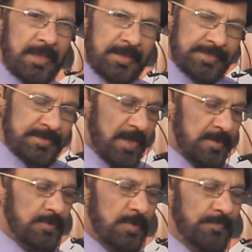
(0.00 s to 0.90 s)
In this
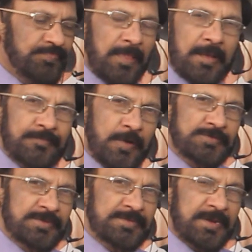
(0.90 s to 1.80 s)
also,
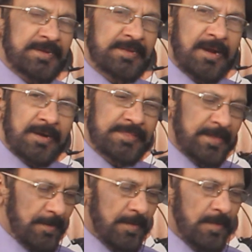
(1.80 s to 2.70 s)
processing section is not
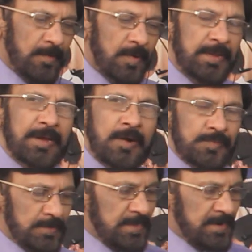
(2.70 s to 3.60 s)
there. Only
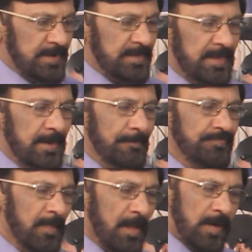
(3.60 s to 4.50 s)
output section is there.
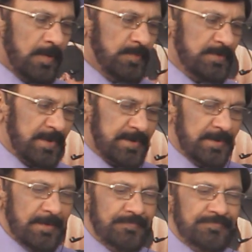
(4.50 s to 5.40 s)
Output
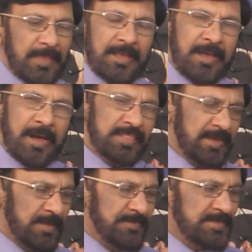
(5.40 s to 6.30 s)
section, all the
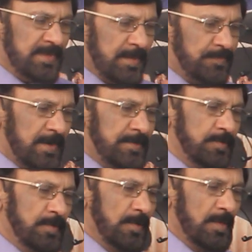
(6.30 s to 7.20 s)
elements I explained to
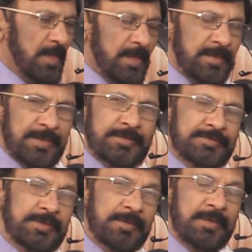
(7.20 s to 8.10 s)
you. Here you
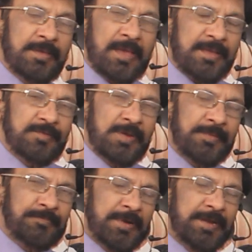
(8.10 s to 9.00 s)
see, actually
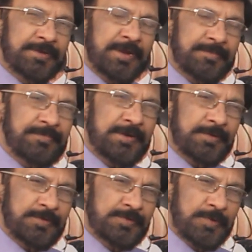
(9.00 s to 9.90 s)
print statement.
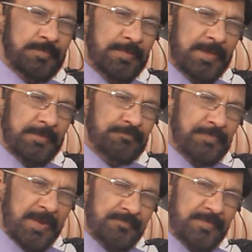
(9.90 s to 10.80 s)
You should be
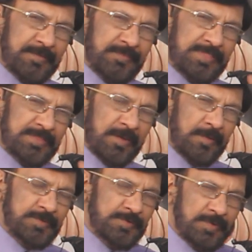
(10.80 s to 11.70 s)
perfect with the.
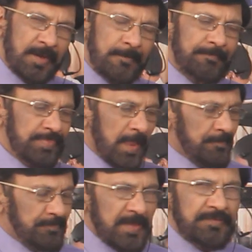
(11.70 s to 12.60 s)
You should have
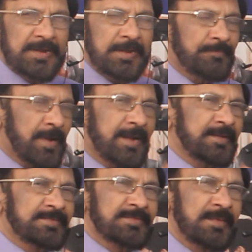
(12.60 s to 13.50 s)
perfect
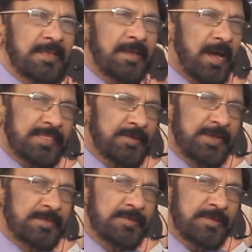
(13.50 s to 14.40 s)
practice.
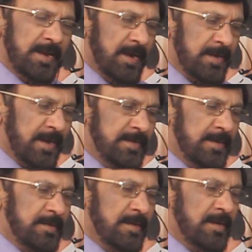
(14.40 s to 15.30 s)
Otherwise, you cannot write it